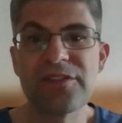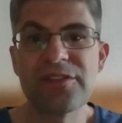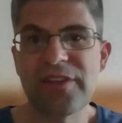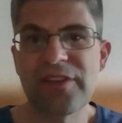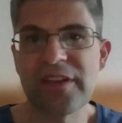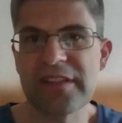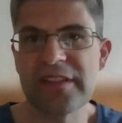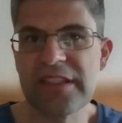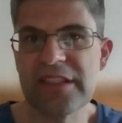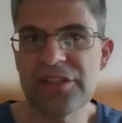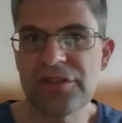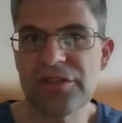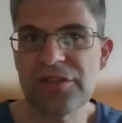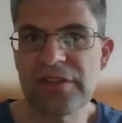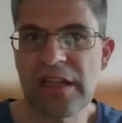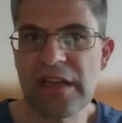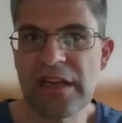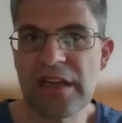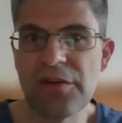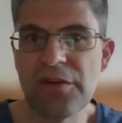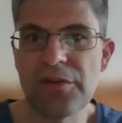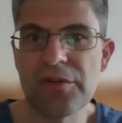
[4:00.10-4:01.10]

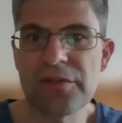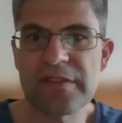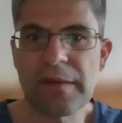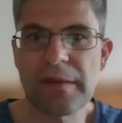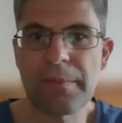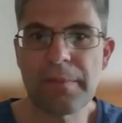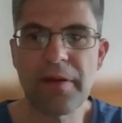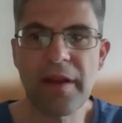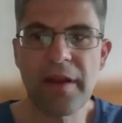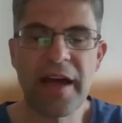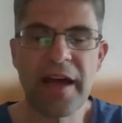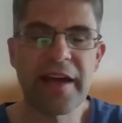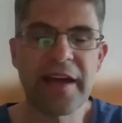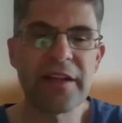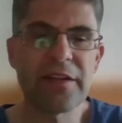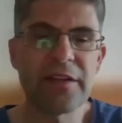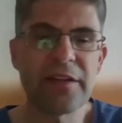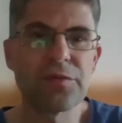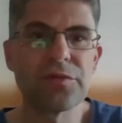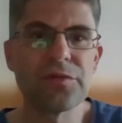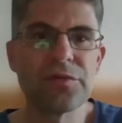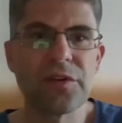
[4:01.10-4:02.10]
traditional laws
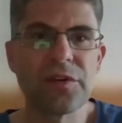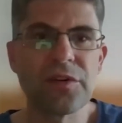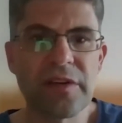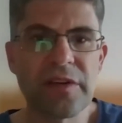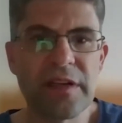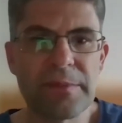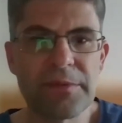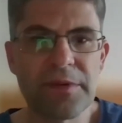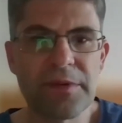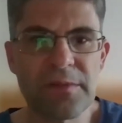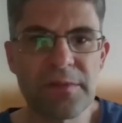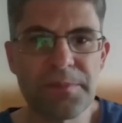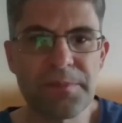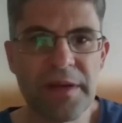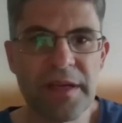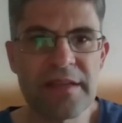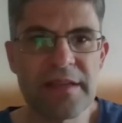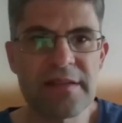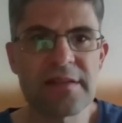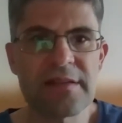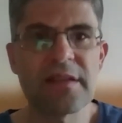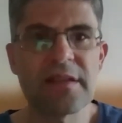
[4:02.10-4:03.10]
applied to the crypto
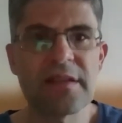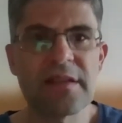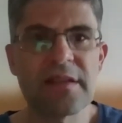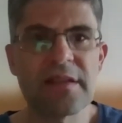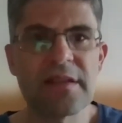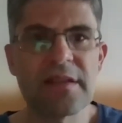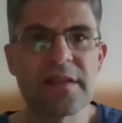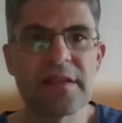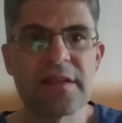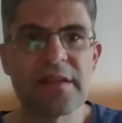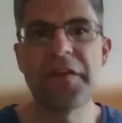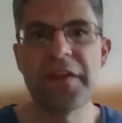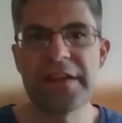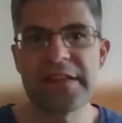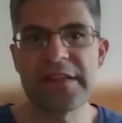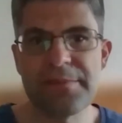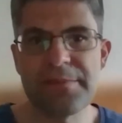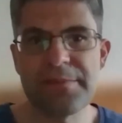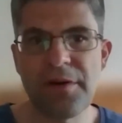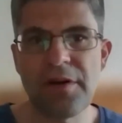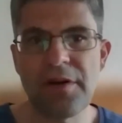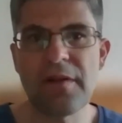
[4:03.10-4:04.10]
space.
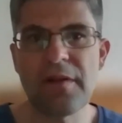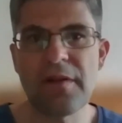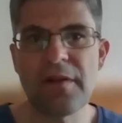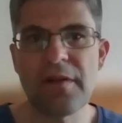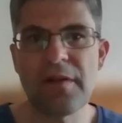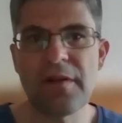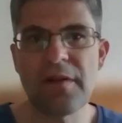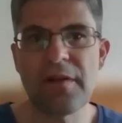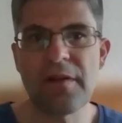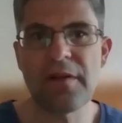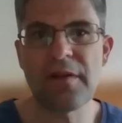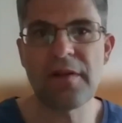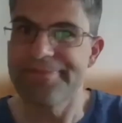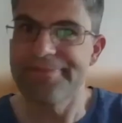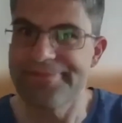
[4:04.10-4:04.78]
Feasible, but